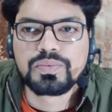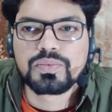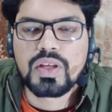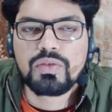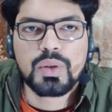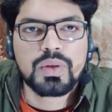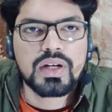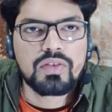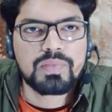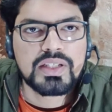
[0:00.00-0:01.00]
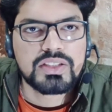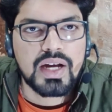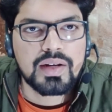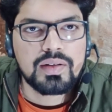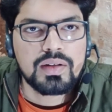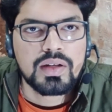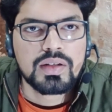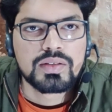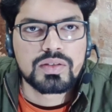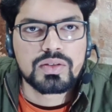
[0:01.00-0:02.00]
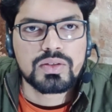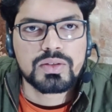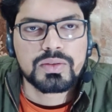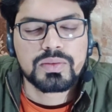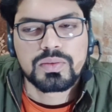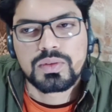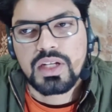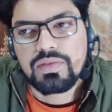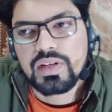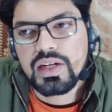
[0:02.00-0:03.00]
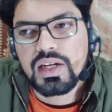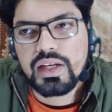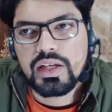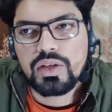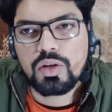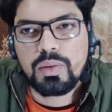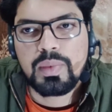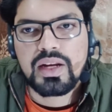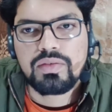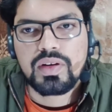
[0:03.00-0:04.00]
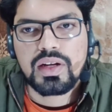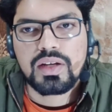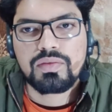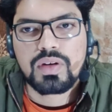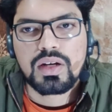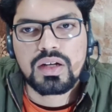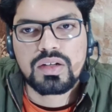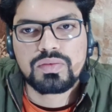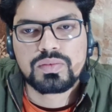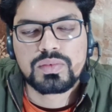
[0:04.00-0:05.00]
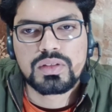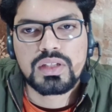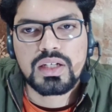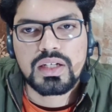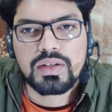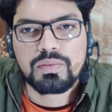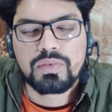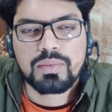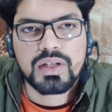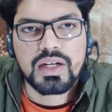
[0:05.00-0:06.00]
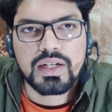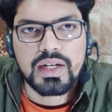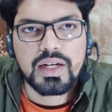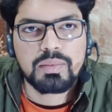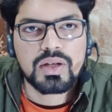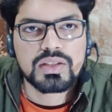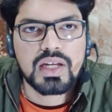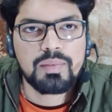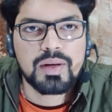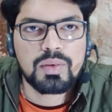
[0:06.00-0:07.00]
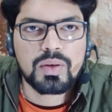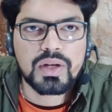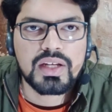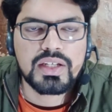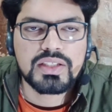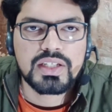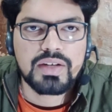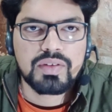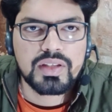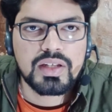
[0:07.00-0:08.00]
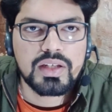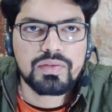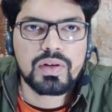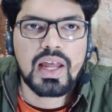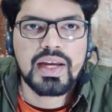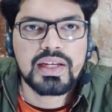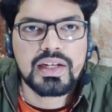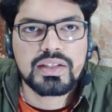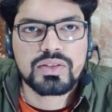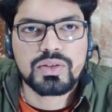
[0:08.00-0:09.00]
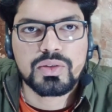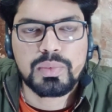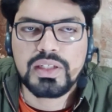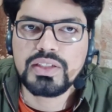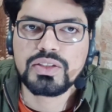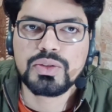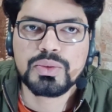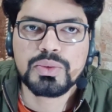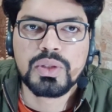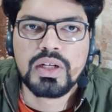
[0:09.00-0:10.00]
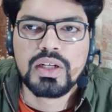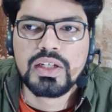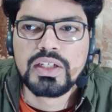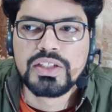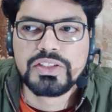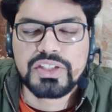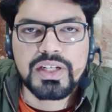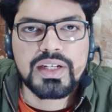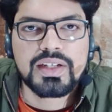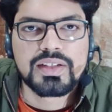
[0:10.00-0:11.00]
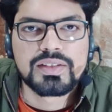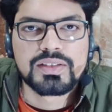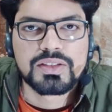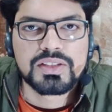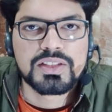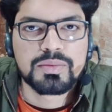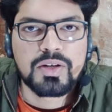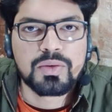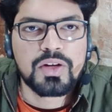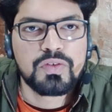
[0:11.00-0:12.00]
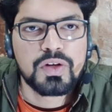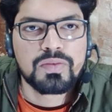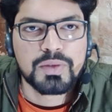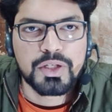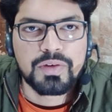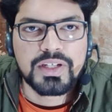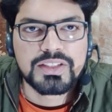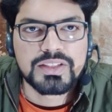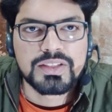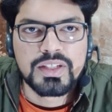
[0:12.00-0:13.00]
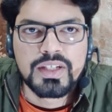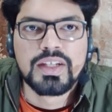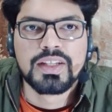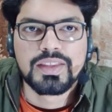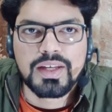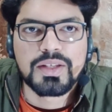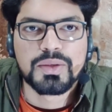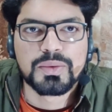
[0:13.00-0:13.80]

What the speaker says: viewer of my channel, so definitely you'll be benefiting from the content, because I'll be uploading each and everything. If you like it, so please do share it. So this is my only fuel of motivation. Thank you.